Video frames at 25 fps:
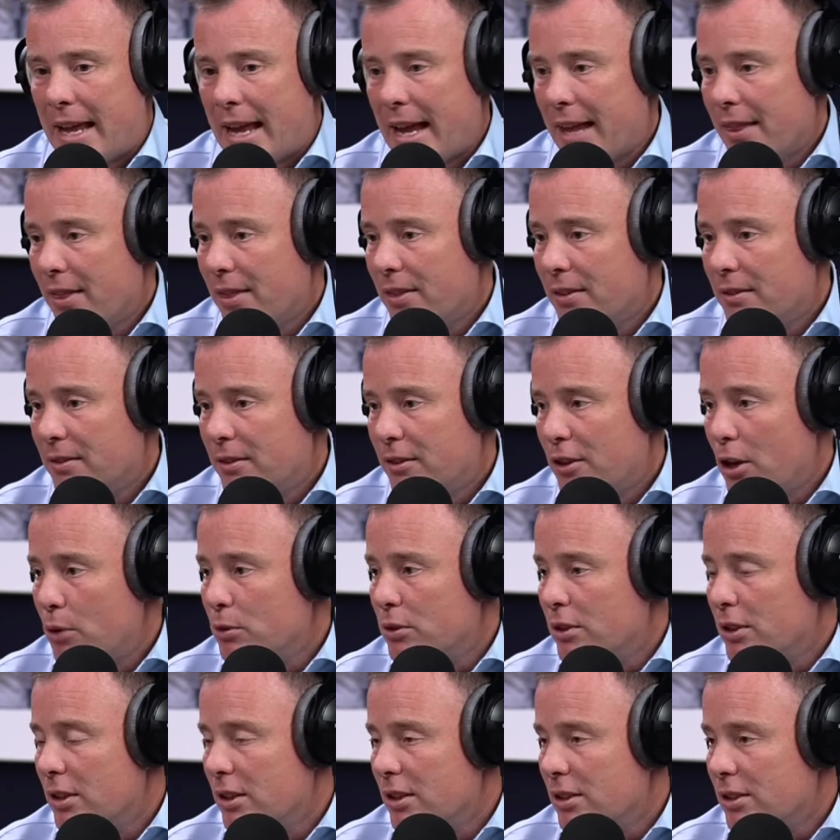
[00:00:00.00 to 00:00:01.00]
And
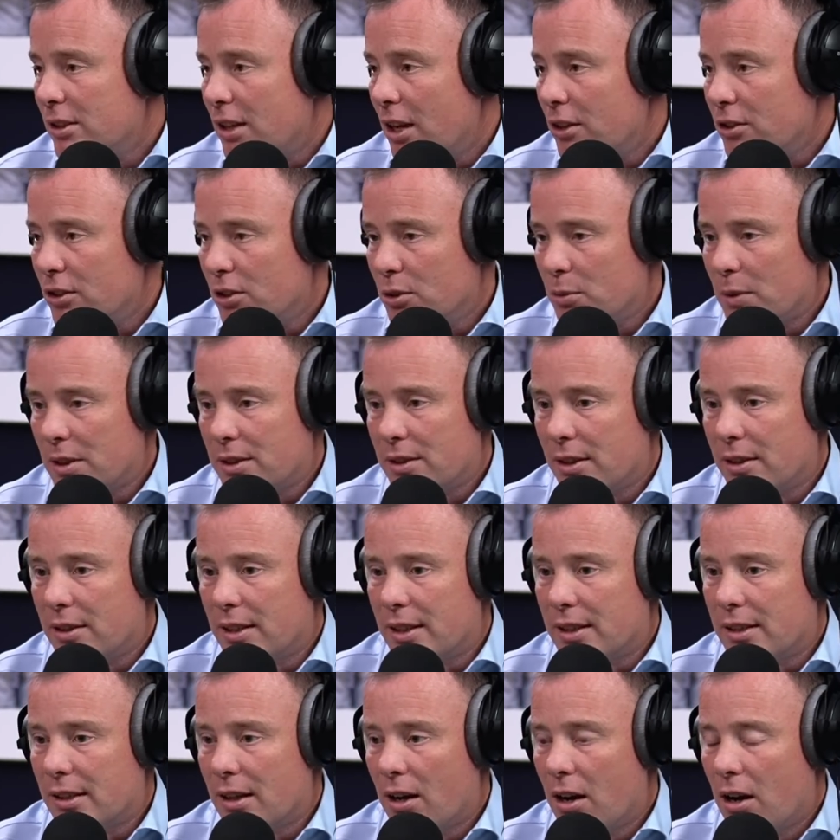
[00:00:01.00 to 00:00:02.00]
those are the discussions which I
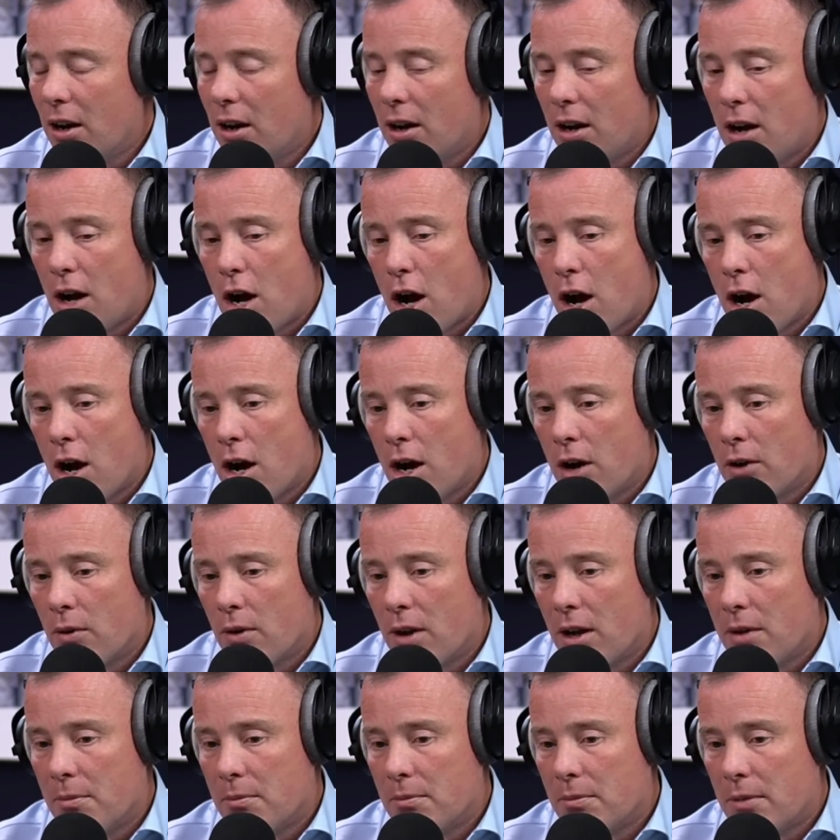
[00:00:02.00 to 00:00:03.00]
think are
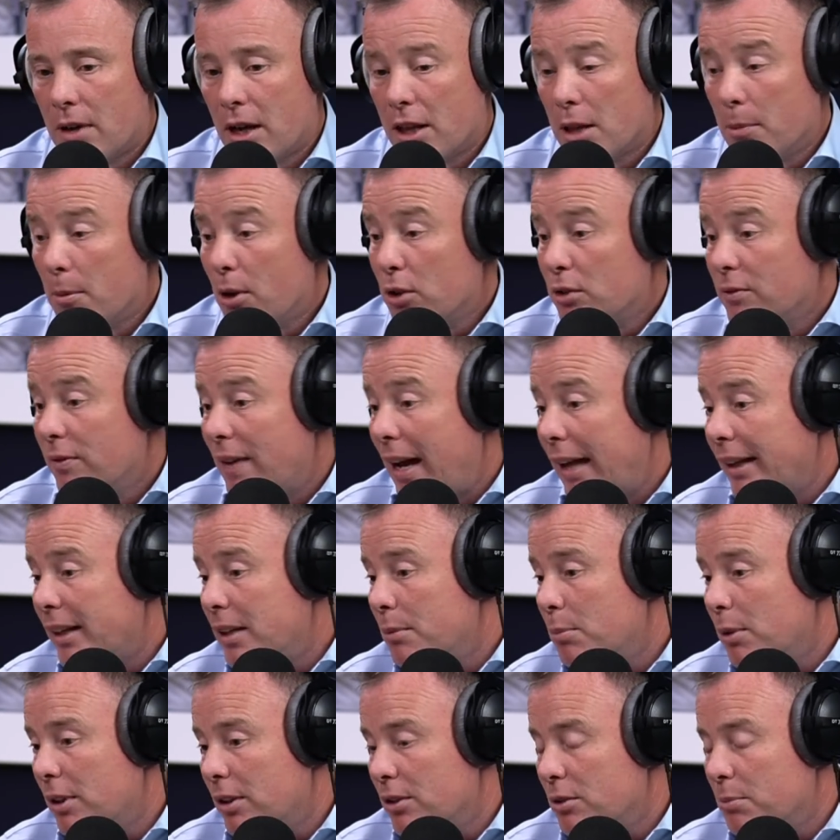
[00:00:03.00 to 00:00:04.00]
the most
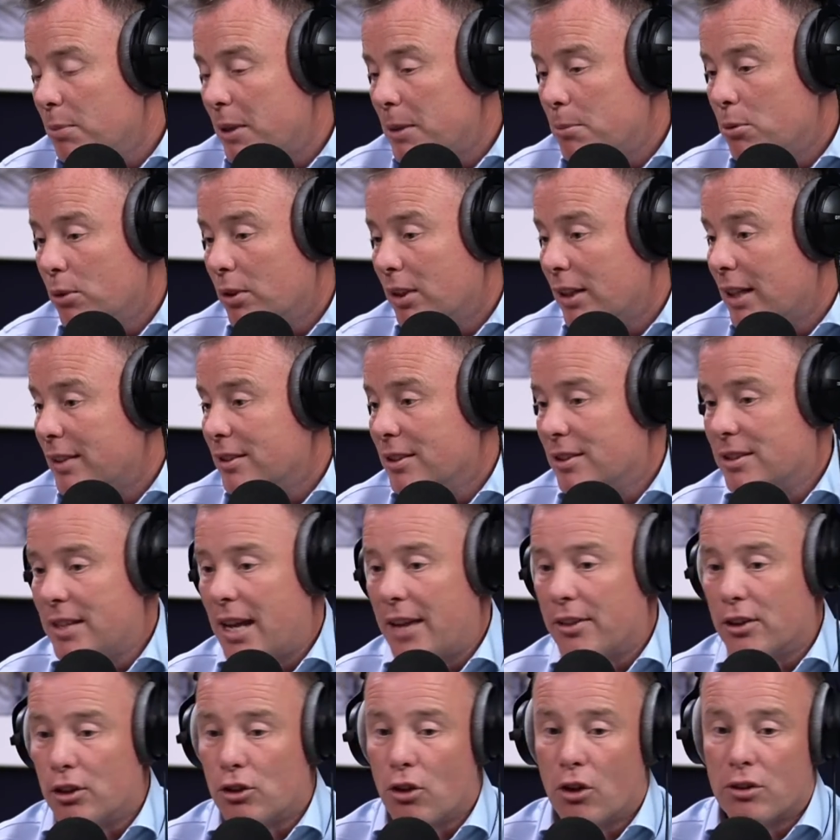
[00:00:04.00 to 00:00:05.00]
valid, because people can
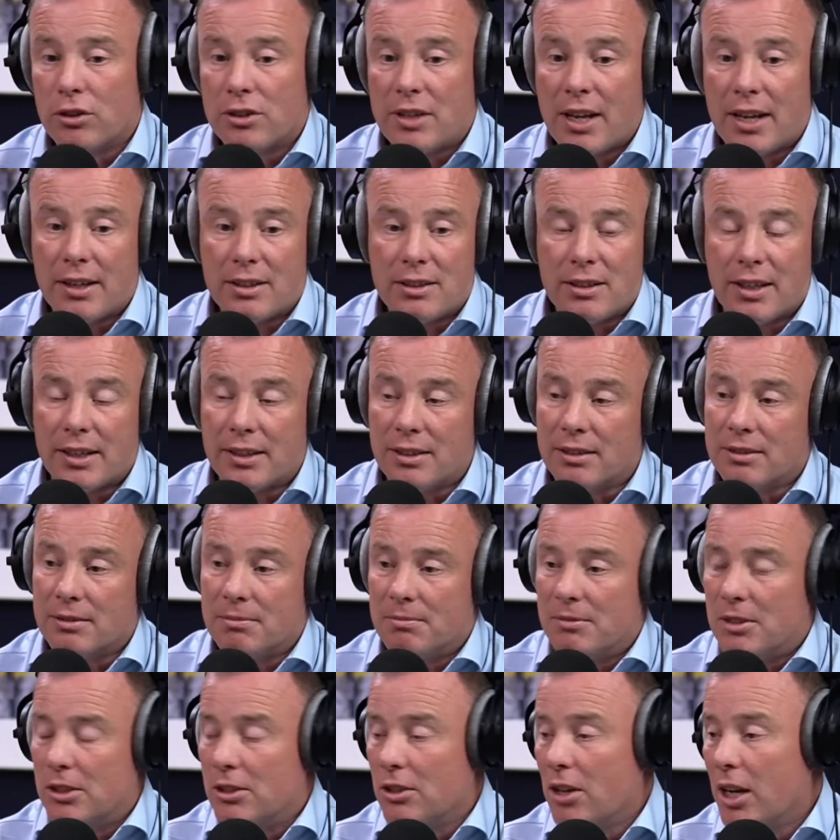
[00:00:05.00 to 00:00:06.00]
understand the context. They can
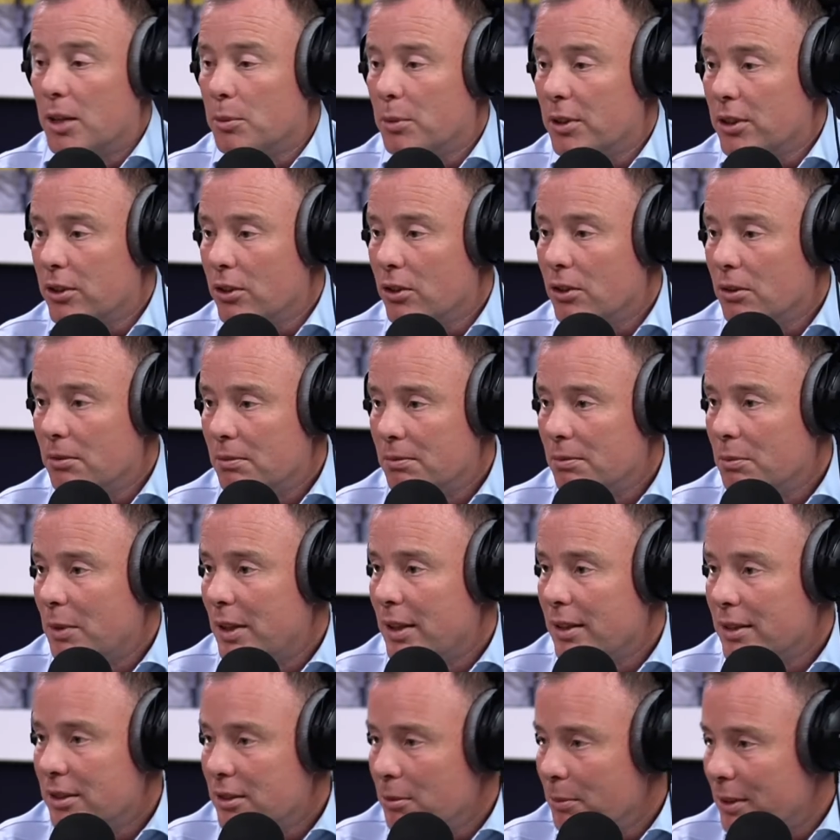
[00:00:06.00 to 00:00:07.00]
decide whether
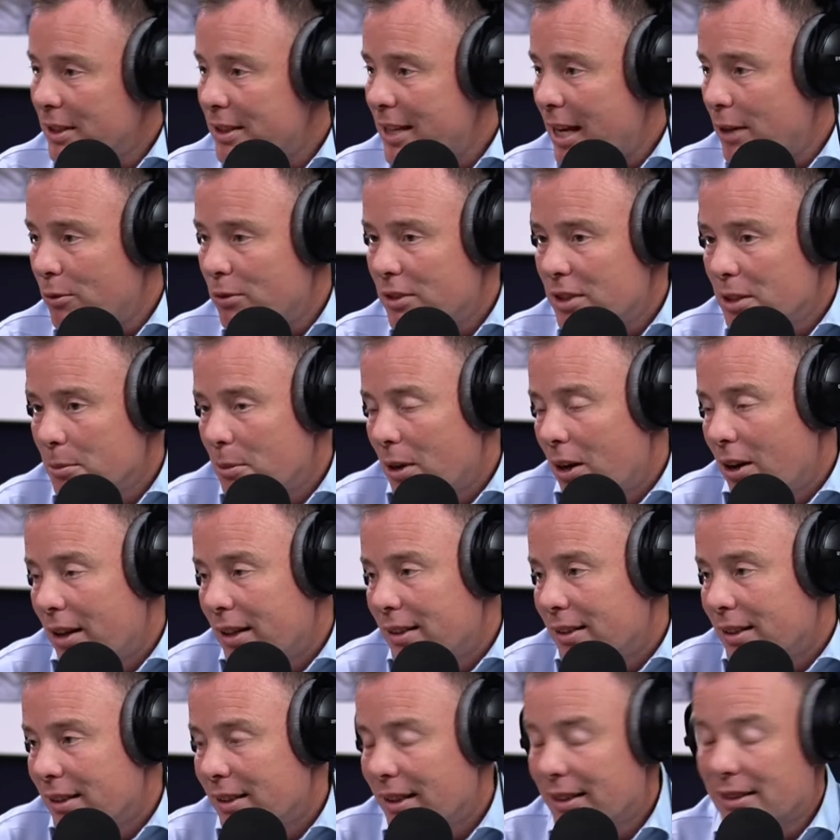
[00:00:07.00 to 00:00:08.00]
there's some integrity
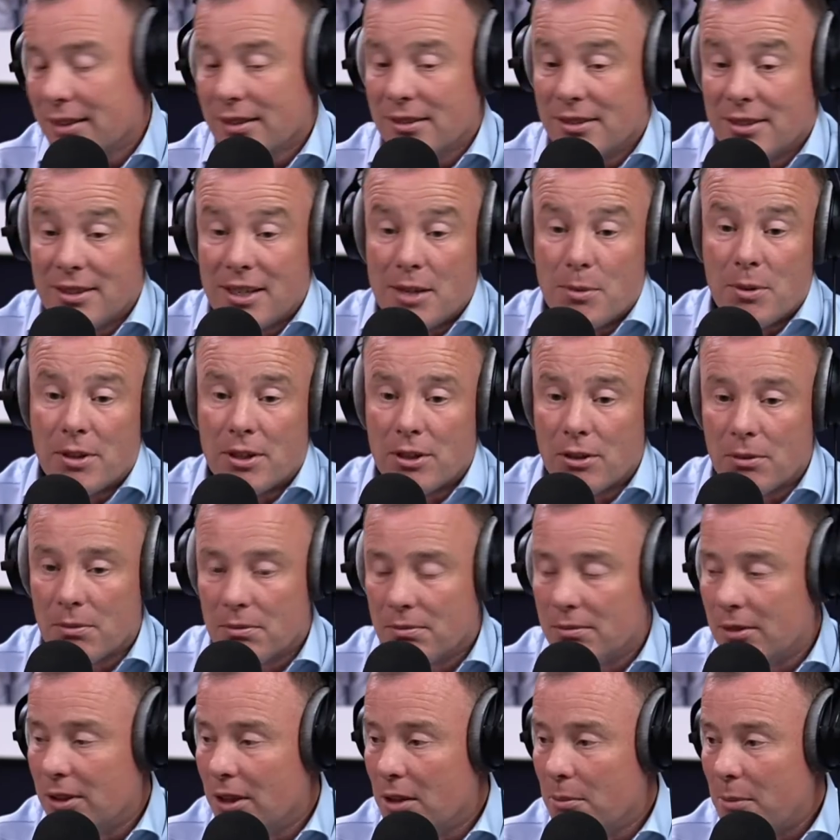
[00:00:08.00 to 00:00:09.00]
behind it. They can see whether
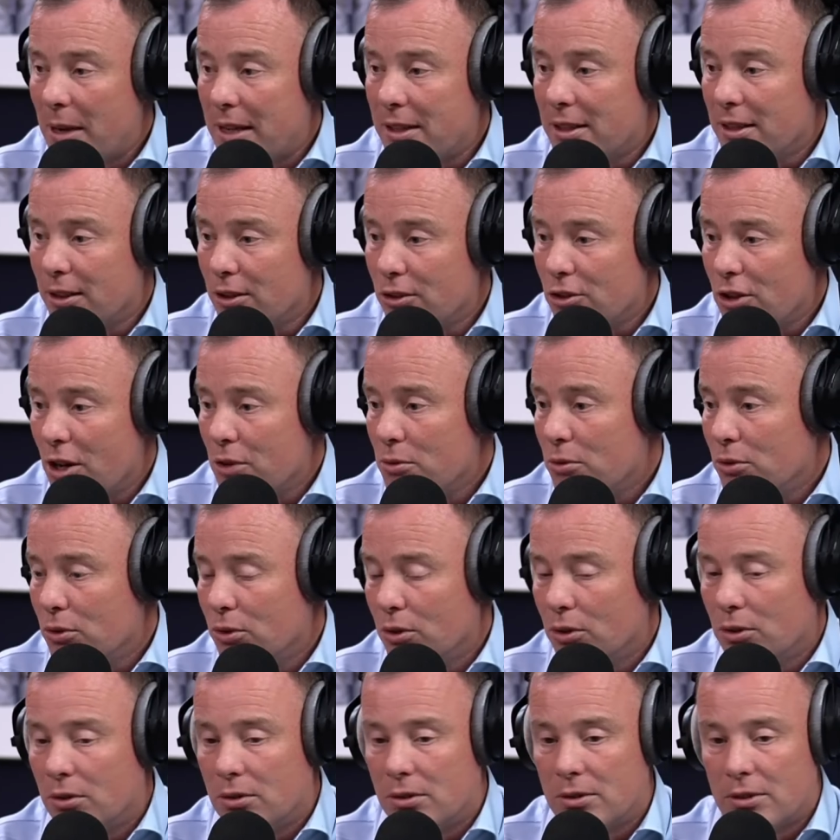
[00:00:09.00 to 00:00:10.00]
you're making a joke
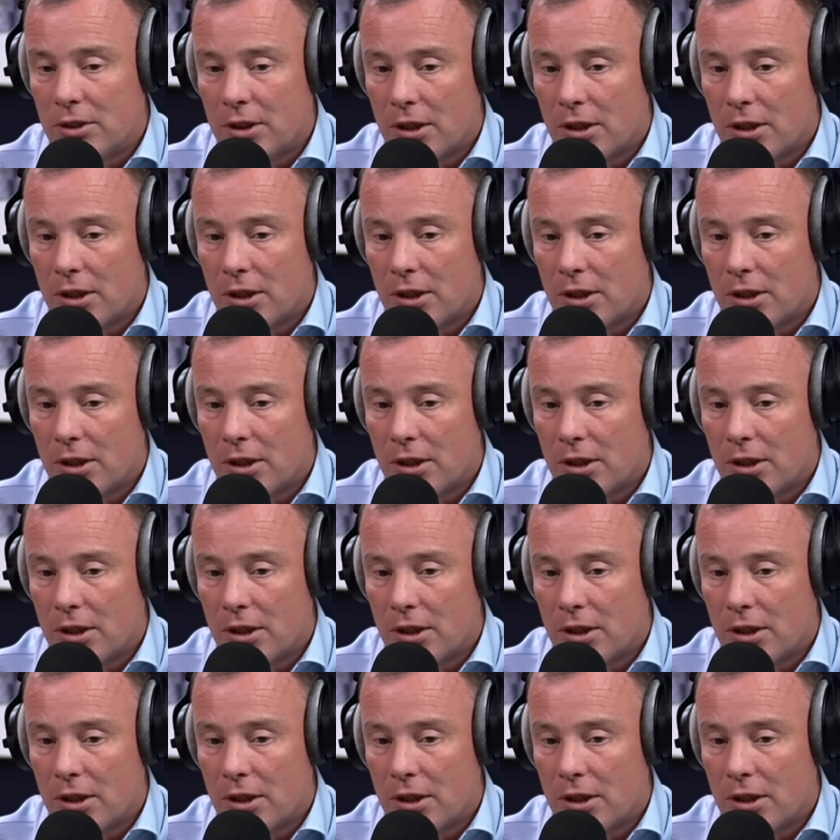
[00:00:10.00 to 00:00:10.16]
or